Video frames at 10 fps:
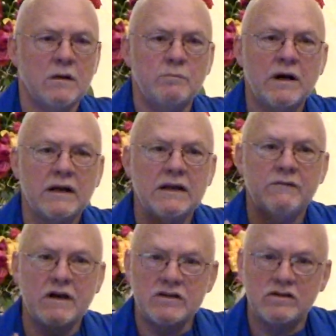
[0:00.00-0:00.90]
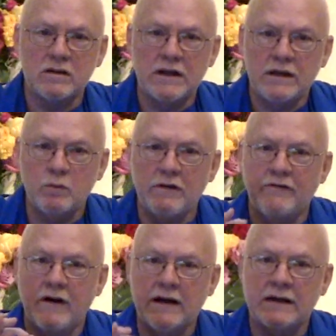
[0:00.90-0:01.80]
But eventually we
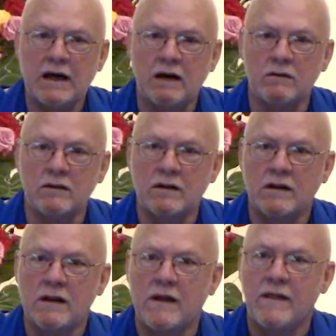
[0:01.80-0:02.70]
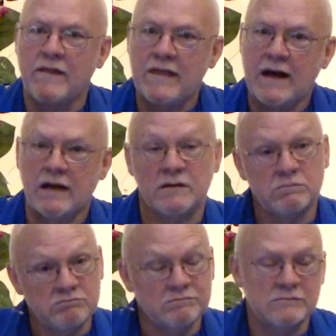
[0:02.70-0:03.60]
find out that
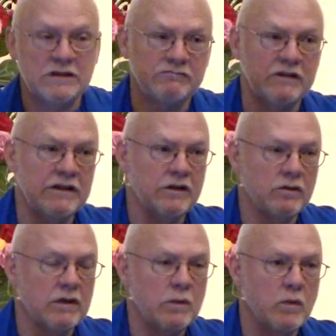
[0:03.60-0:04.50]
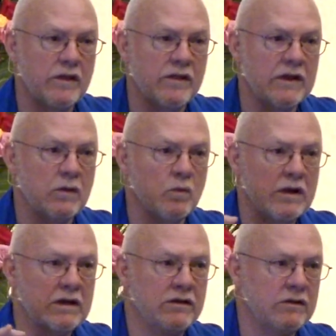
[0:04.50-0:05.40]
there's really only one thing we
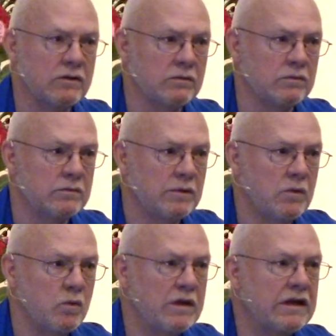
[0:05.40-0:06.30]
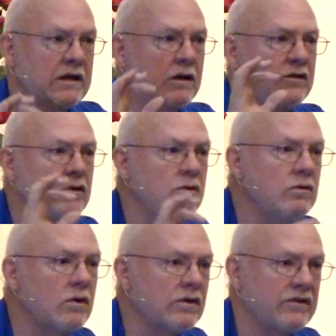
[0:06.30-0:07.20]
can do. We can
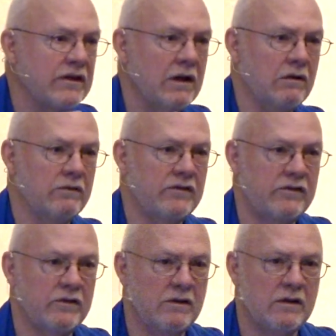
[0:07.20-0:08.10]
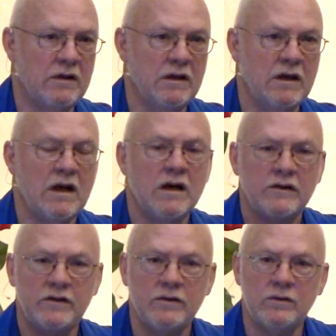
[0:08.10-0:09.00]
attune ourselves
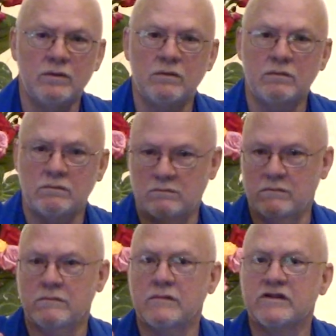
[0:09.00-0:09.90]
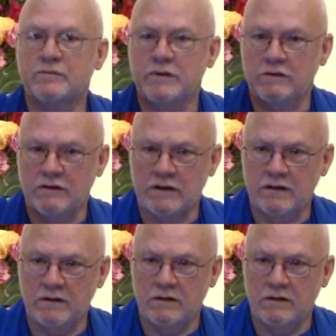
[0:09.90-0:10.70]
to Spirit